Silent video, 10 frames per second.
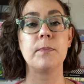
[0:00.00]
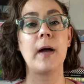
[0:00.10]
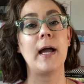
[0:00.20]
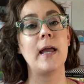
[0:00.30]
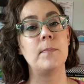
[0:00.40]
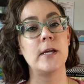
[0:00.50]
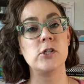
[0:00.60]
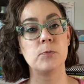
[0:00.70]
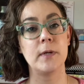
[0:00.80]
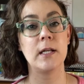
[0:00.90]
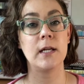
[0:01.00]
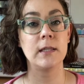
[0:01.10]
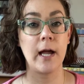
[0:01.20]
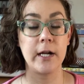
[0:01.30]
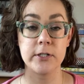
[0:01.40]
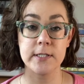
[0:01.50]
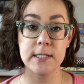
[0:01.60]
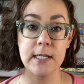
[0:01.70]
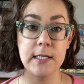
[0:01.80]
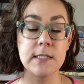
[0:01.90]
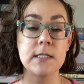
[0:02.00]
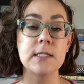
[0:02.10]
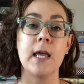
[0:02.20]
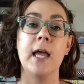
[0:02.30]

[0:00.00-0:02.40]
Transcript: by Benjamin Alire Saenz.